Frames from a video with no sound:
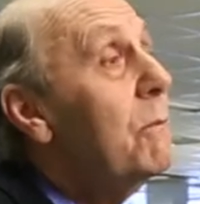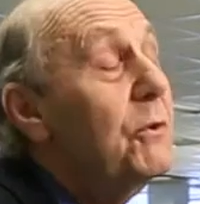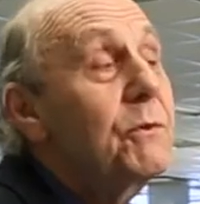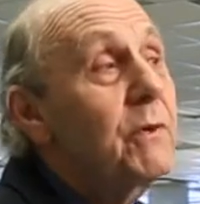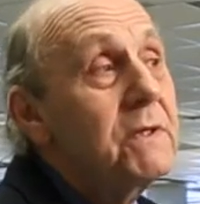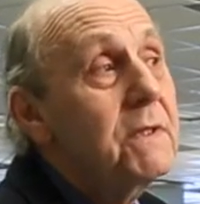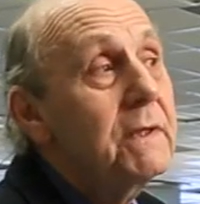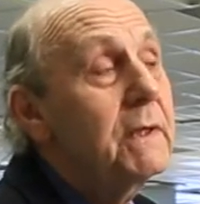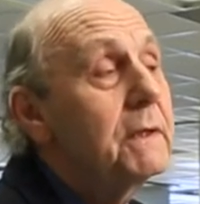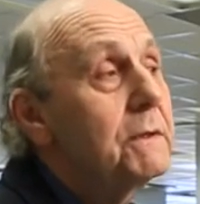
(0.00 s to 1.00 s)
Both the
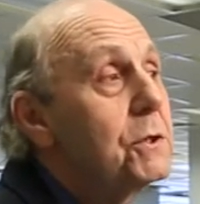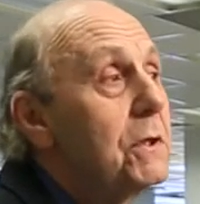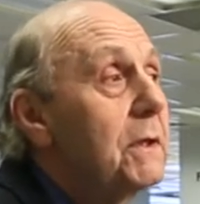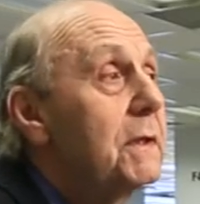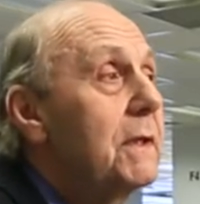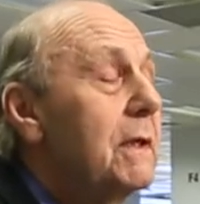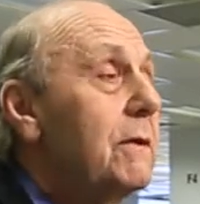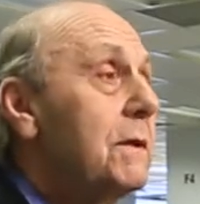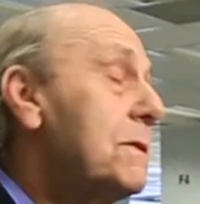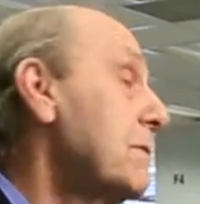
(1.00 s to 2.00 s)
president and John
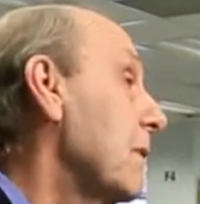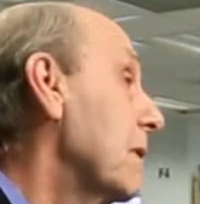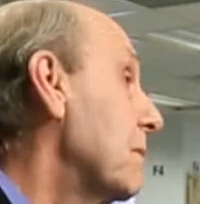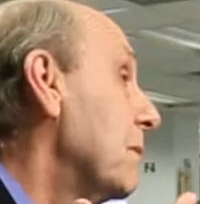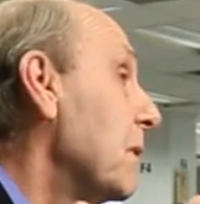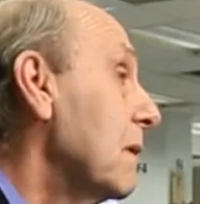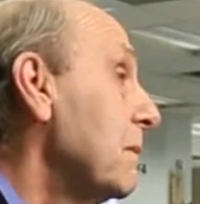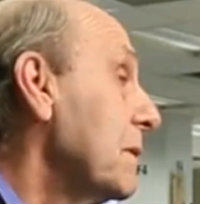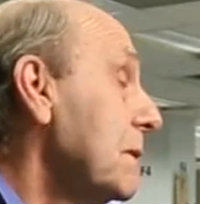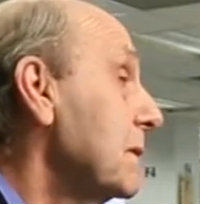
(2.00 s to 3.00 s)
Kerry described the
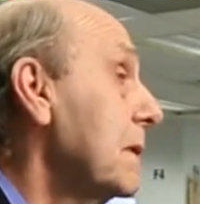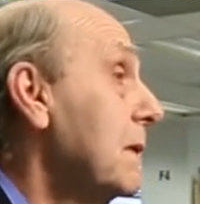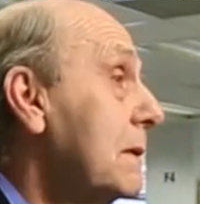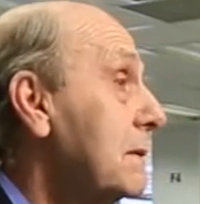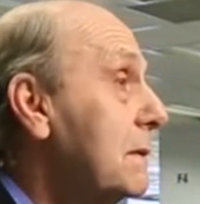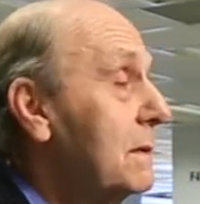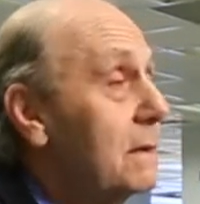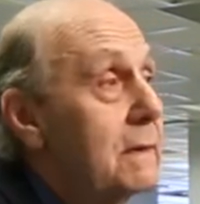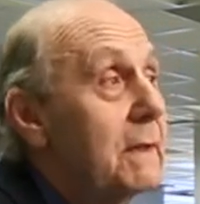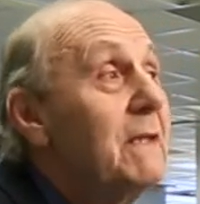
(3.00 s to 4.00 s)
bombings as
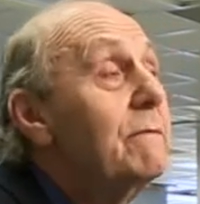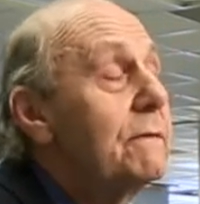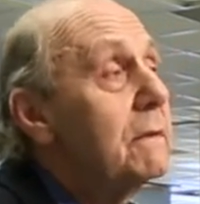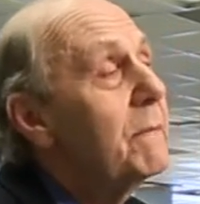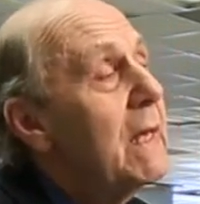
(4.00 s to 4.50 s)
uh, evil.